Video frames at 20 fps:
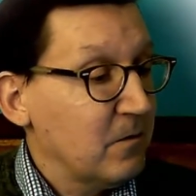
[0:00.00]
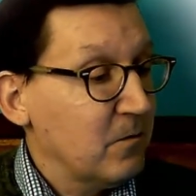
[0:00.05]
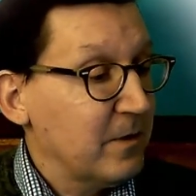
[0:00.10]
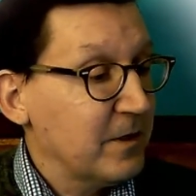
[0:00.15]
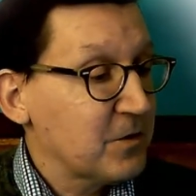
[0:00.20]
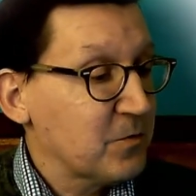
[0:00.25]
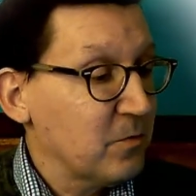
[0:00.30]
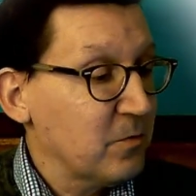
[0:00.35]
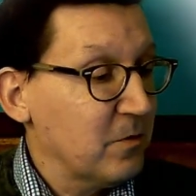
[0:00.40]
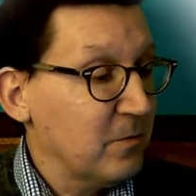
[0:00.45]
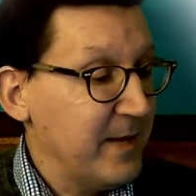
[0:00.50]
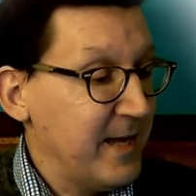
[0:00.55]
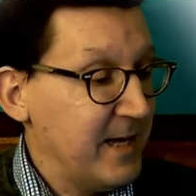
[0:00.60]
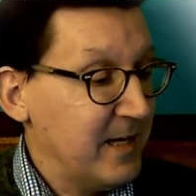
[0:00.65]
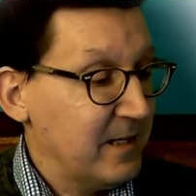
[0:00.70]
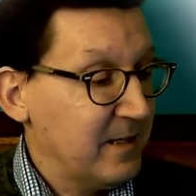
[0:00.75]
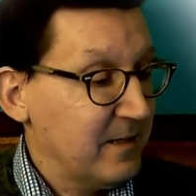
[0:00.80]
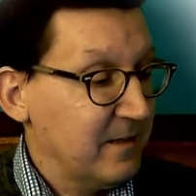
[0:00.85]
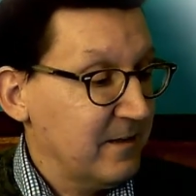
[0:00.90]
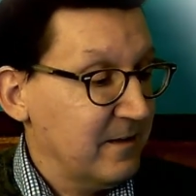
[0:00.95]
which will
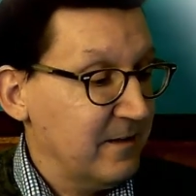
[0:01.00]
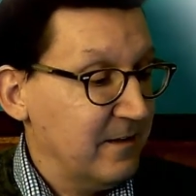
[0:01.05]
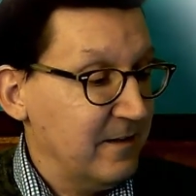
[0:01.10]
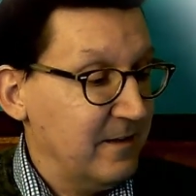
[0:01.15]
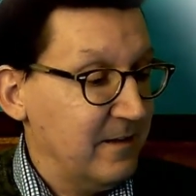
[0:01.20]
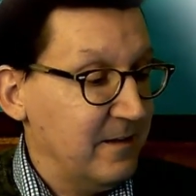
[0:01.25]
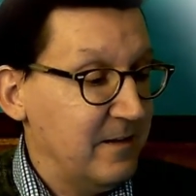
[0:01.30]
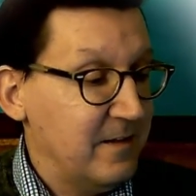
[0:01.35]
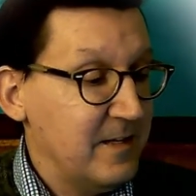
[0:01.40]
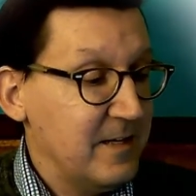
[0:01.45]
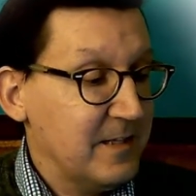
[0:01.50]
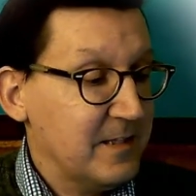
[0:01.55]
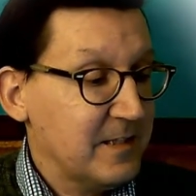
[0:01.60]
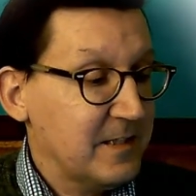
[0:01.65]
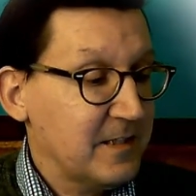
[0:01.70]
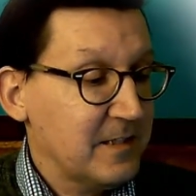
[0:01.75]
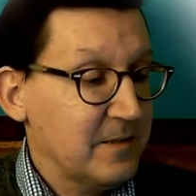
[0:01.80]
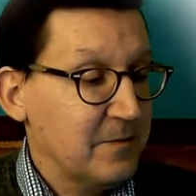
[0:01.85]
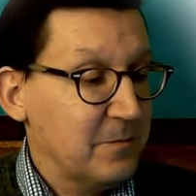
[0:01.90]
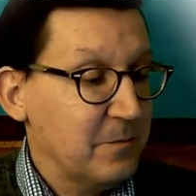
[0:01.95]
make
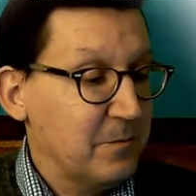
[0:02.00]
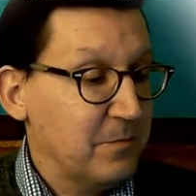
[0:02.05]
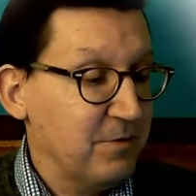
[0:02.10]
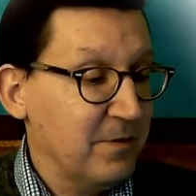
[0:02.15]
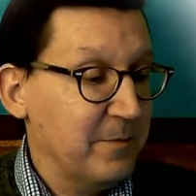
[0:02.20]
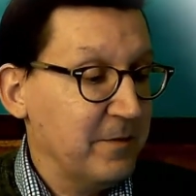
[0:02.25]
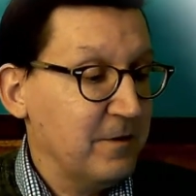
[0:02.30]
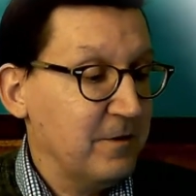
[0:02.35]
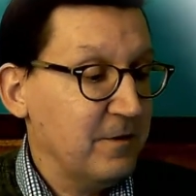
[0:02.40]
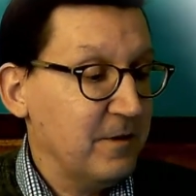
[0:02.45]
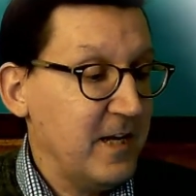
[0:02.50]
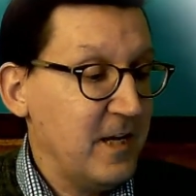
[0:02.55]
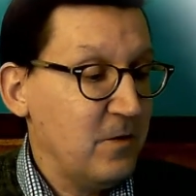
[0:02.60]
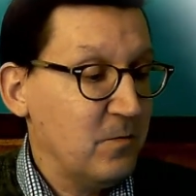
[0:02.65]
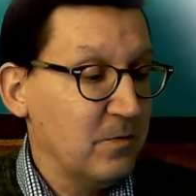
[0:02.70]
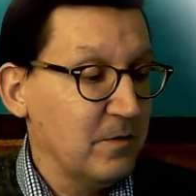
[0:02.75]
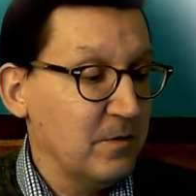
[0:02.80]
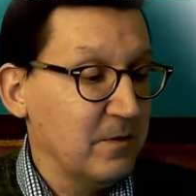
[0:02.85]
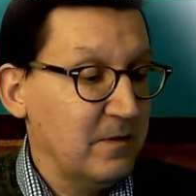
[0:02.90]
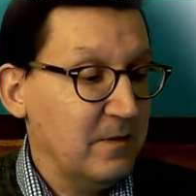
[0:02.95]
this perimeter
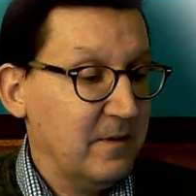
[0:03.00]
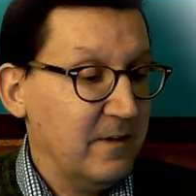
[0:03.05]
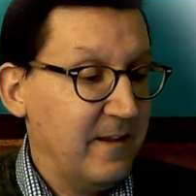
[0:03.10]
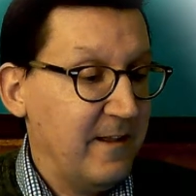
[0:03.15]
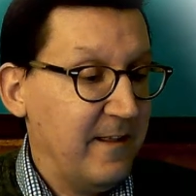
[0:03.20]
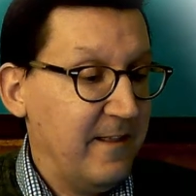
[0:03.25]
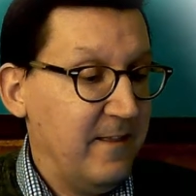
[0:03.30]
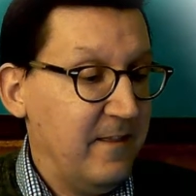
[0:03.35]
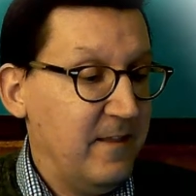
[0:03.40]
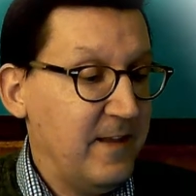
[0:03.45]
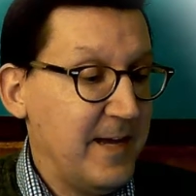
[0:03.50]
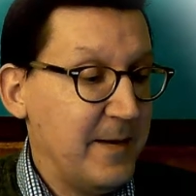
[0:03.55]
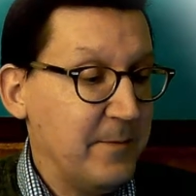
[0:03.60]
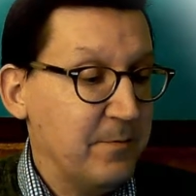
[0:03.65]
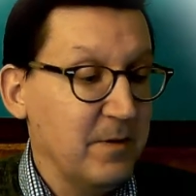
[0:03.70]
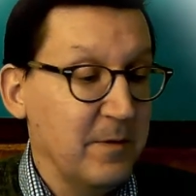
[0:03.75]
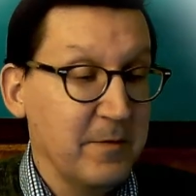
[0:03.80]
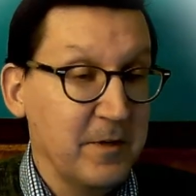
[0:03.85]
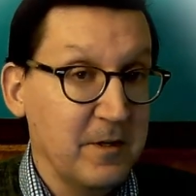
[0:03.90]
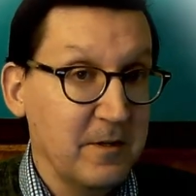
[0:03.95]
equal that
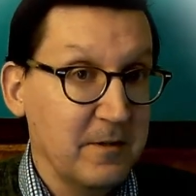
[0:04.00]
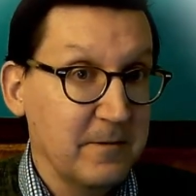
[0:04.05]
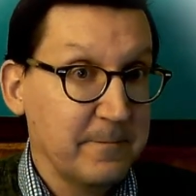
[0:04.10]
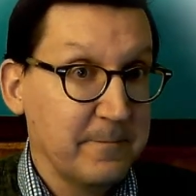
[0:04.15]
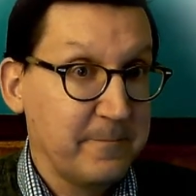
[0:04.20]
perimeter.